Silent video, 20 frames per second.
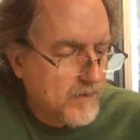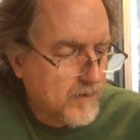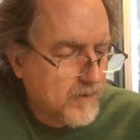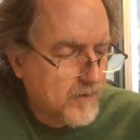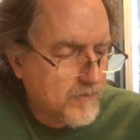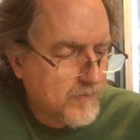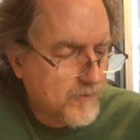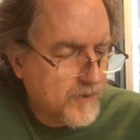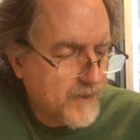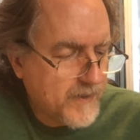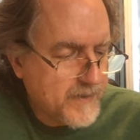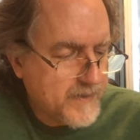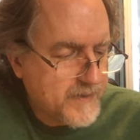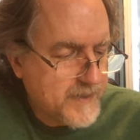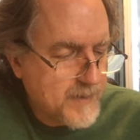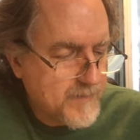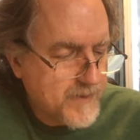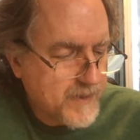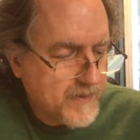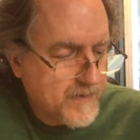Really, it
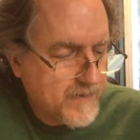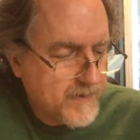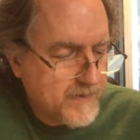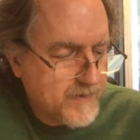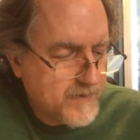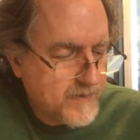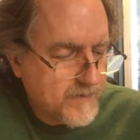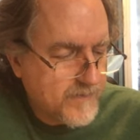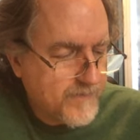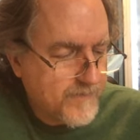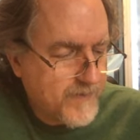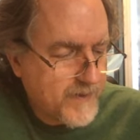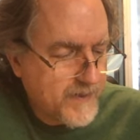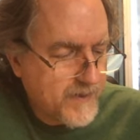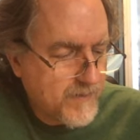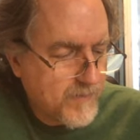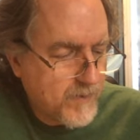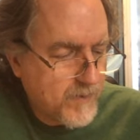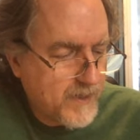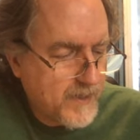seems like this is a funny
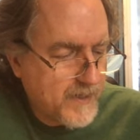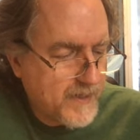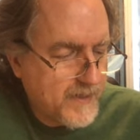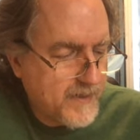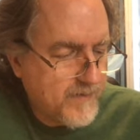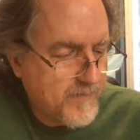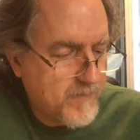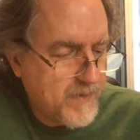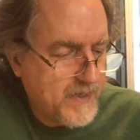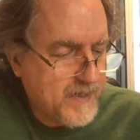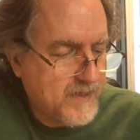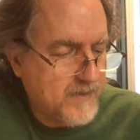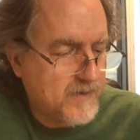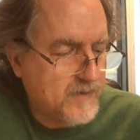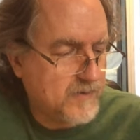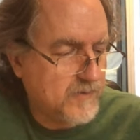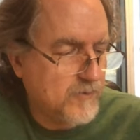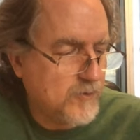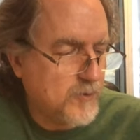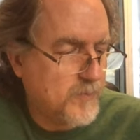way of making this
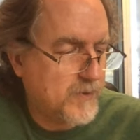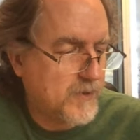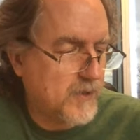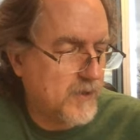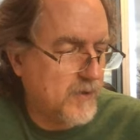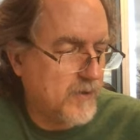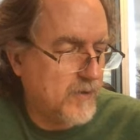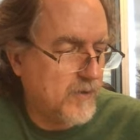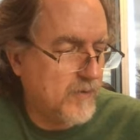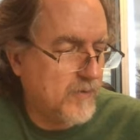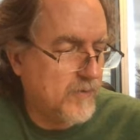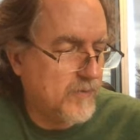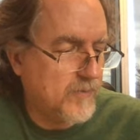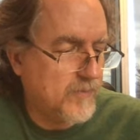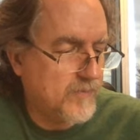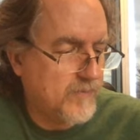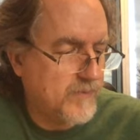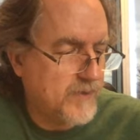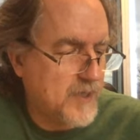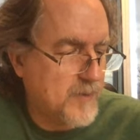loop go
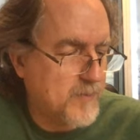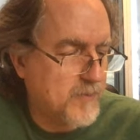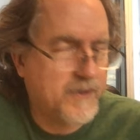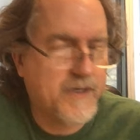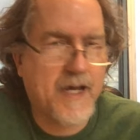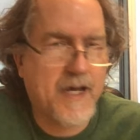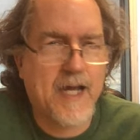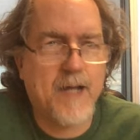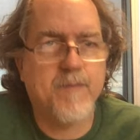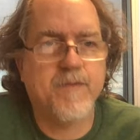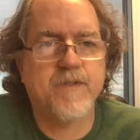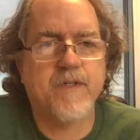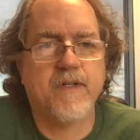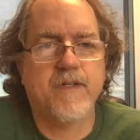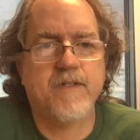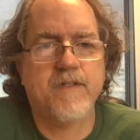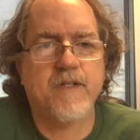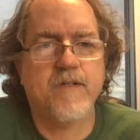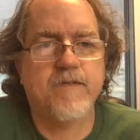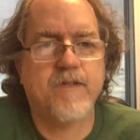number times. Like
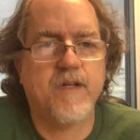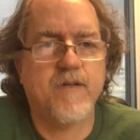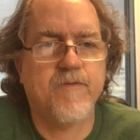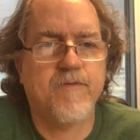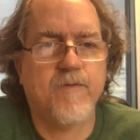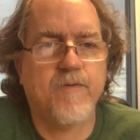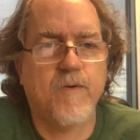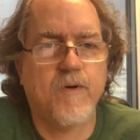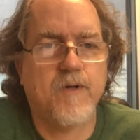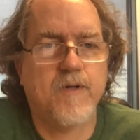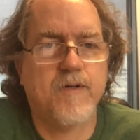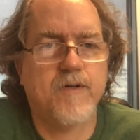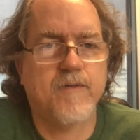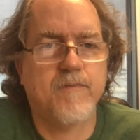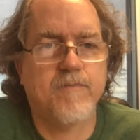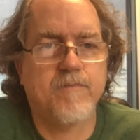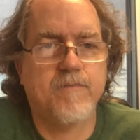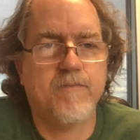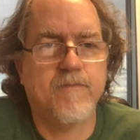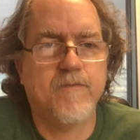instead of saying for
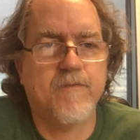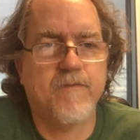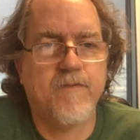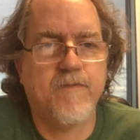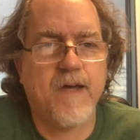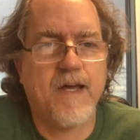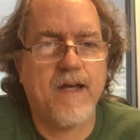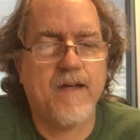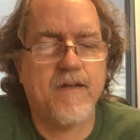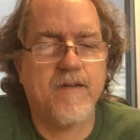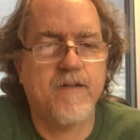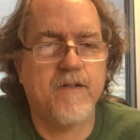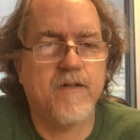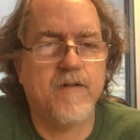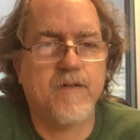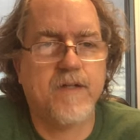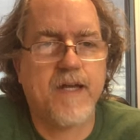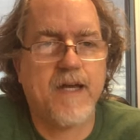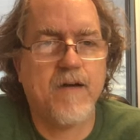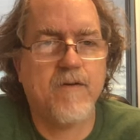that,
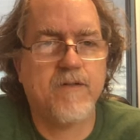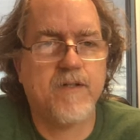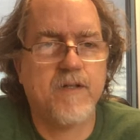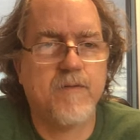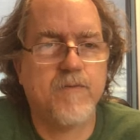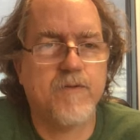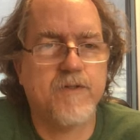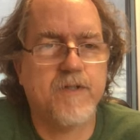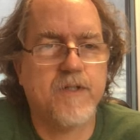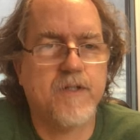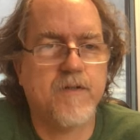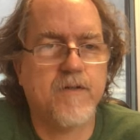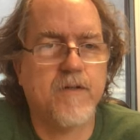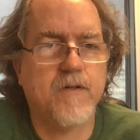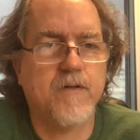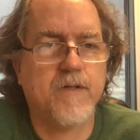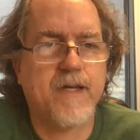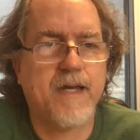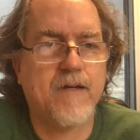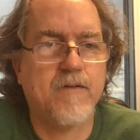count equals 0,
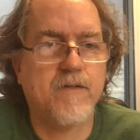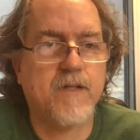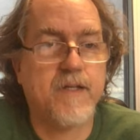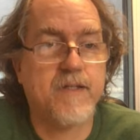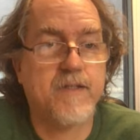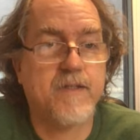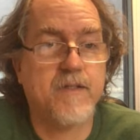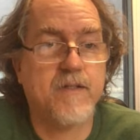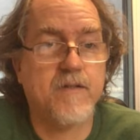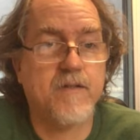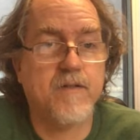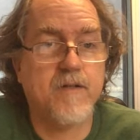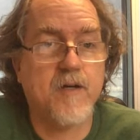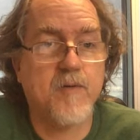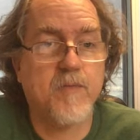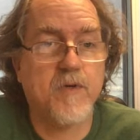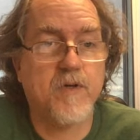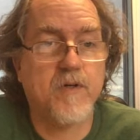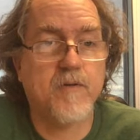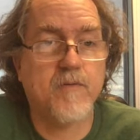count less than
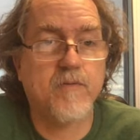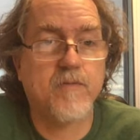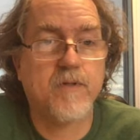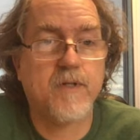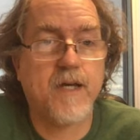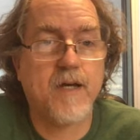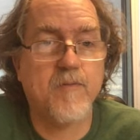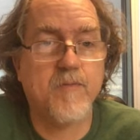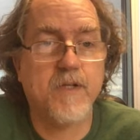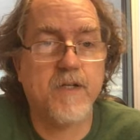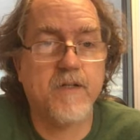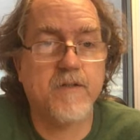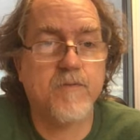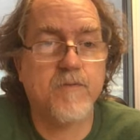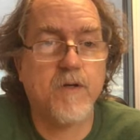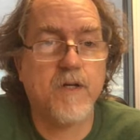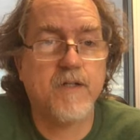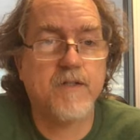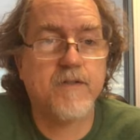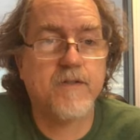number, count plus
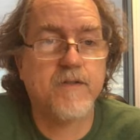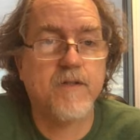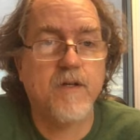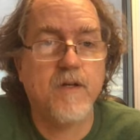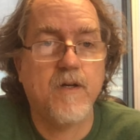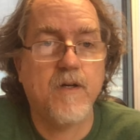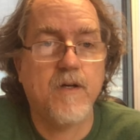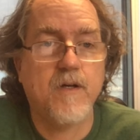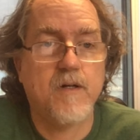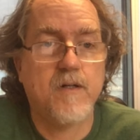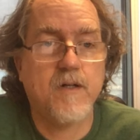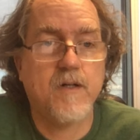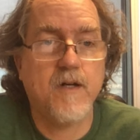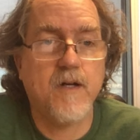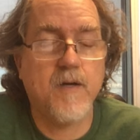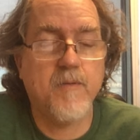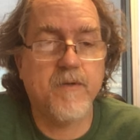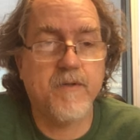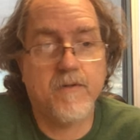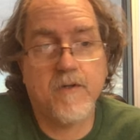plus,
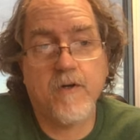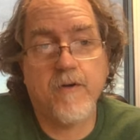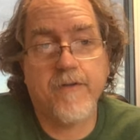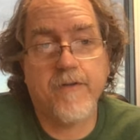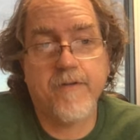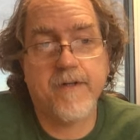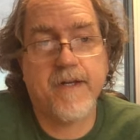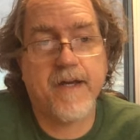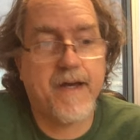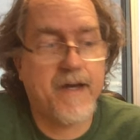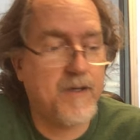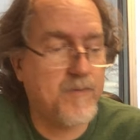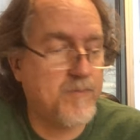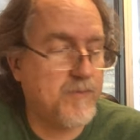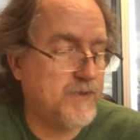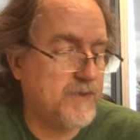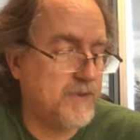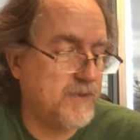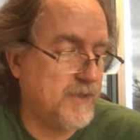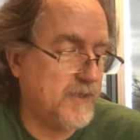it'll go 3
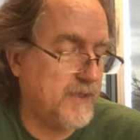times.